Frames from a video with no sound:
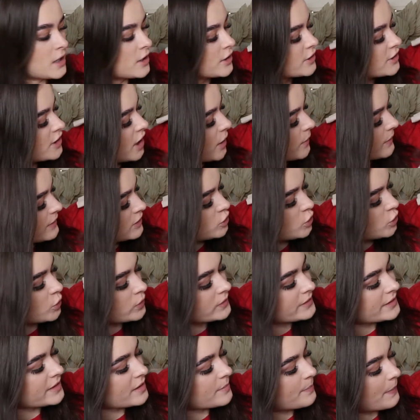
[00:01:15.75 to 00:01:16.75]
so it's
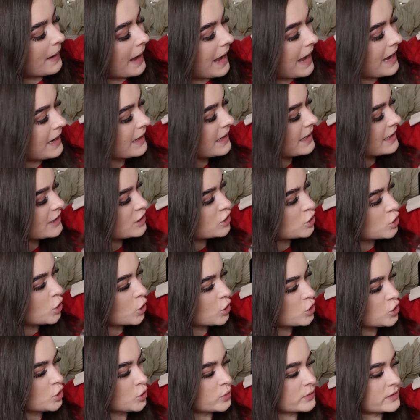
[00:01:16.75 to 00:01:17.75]
joined at the back, it's
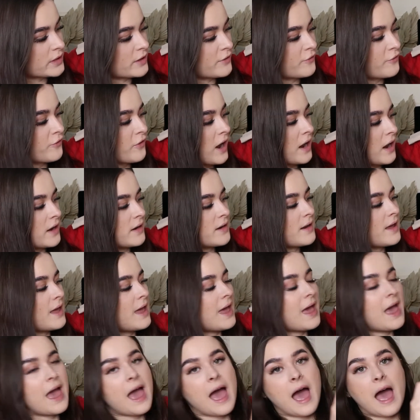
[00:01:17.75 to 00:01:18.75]
not joined at the front,
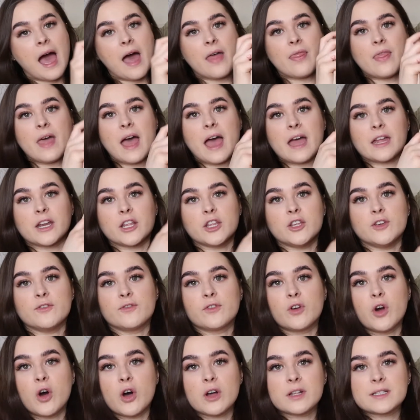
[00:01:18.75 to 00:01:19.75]
and then
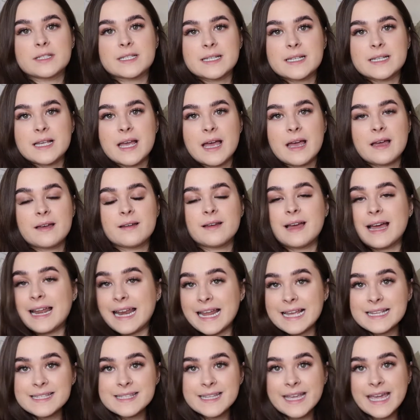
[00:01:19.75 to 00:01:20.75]
you've got
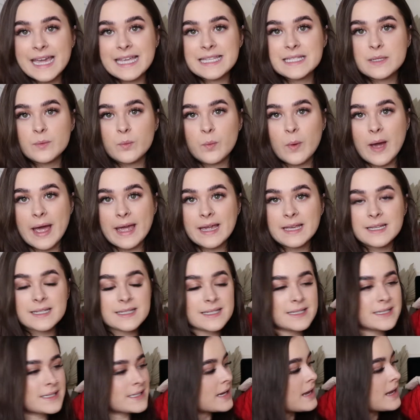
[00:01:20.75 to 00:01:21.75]
elasticated
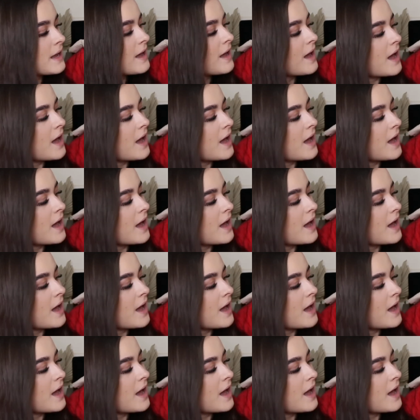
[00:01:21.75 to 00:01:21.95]
waist,